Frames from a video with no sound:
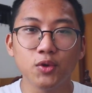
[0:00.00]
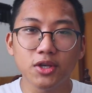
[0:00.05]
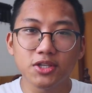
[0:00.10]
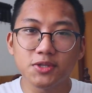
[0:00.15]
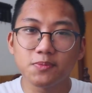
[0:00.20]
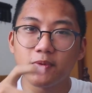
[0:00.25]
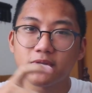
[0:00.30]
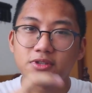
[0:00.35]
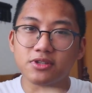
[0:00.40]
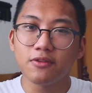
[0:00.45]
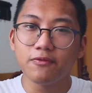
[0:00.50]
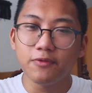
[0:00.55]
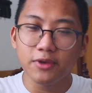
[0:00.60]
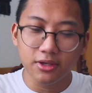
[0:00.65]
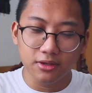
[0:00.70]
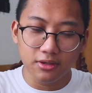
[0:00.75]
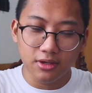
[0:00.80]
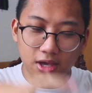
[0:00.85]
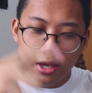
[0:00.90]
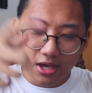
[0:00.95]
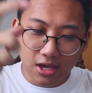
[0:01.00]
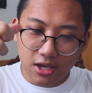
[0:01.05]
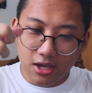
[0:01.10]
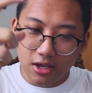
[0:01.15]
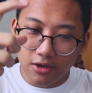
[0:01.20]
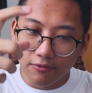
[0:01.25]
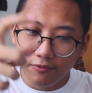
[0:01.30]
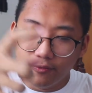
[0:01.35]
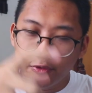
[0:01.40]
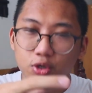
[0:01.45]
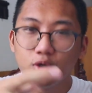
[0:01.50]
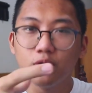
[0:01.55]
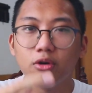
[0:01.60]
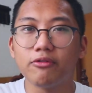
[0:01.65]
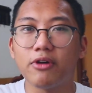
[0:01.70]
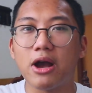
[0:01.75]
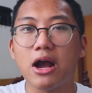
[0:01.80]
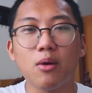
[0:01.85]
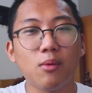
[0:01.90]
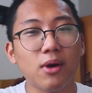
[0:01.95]
a specific view of
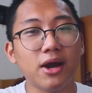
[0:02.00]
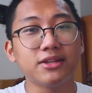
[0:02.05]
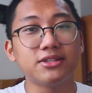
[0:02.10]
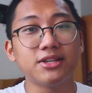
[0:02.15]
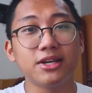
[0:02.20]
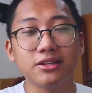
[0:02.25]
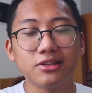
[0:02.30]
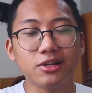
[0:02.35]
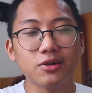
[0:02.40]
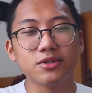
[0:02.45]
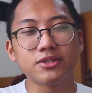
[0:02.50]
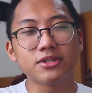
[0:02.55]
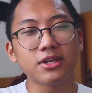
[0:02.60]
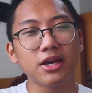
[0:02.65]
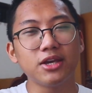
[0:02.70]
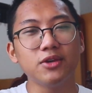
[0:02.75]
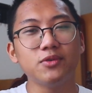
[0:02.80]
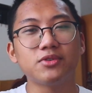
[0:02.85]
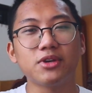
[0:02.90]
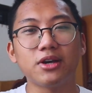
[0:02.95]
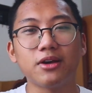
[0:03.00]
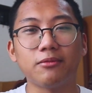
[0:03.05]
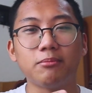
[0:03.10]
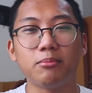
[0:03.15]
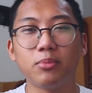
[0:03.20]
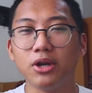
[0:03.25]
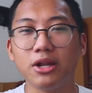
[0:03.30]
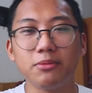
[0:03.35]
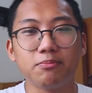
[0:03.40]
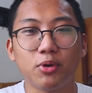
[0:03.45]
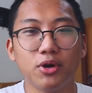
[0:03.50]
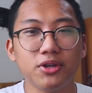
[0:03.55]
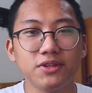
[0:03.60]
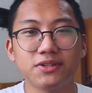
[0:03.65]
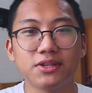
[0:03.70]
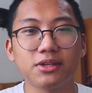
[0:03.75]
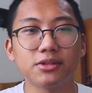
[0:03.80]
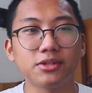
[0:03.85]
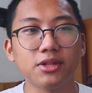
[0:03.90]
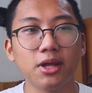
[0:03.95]
how I take notes, I use a bullet point
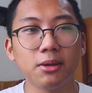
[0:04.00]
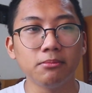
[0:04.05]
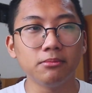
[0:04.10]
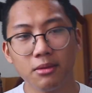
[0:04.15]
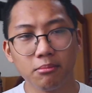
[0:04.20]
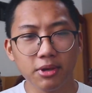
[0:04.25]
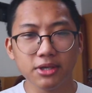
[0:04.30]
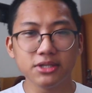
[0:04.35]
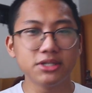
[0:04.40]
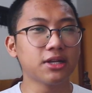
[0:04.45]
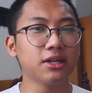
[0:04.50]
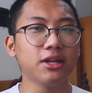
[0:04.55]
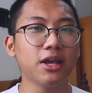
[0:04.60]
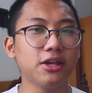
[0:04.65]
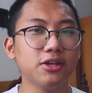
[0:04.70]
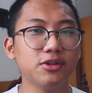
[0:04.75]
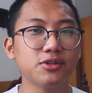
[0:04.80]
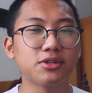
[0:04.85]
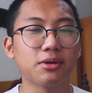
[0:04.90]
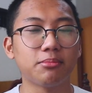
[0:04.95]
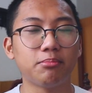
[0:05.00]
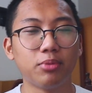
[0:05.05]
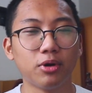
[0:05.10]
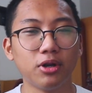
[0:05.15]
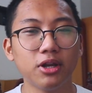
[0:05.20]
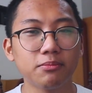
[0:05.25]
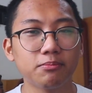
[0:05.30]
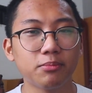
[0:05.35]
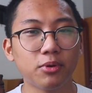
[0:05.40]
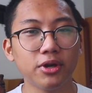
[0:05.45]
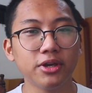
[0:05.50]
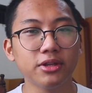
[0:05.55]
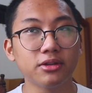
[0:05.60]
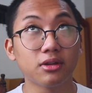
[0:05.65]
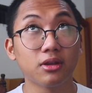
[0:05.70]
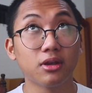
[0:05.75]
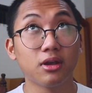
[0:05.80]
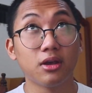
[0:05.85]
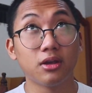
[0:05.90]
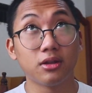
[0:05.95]
system. Basically, I use a bullet point,
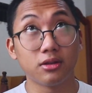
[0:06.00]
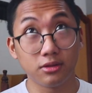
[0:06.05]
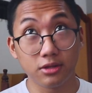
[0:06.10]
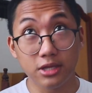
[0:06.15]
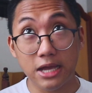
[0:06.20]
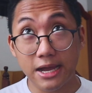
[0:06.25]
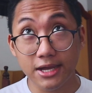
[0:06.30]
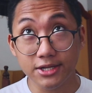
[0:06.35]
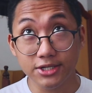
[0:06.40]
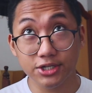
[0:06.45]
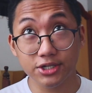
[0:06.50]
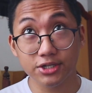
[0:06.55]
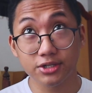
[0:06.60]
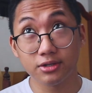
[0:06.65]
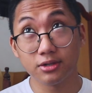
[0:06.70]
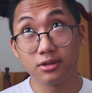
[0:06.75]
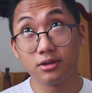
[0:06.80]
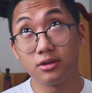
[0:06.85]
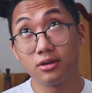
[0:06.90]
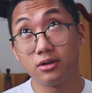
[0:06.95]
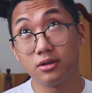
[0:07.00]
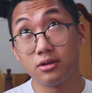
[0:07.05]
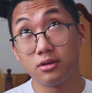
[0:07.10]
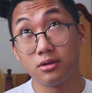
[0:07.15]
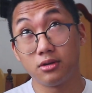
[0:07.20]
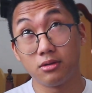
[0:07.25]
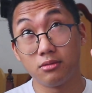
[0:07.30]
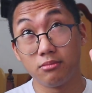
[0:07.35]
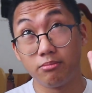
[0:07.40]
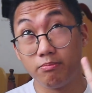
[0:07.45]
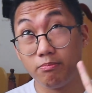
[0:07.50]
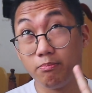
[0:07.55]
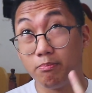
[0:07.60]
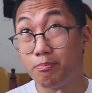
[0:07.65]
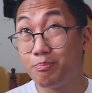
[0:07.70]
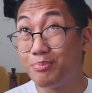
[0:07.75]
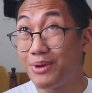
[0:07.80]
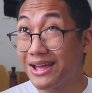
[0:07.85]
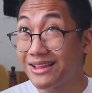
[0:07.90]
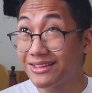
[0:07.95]
dash,
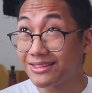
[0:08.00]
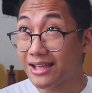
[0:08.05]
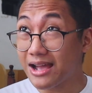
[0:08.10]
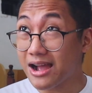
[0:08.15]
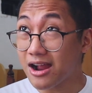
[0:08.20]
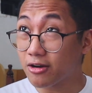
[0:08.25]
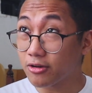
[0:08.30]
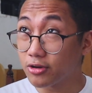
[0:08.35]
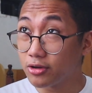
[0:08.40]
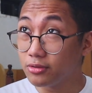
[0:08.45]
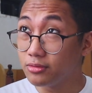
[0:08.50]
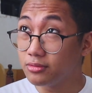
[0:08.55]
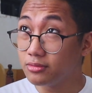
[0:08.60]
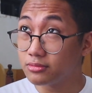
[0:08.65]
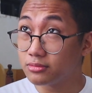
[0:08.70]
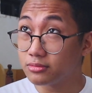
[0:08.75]
bent arrow,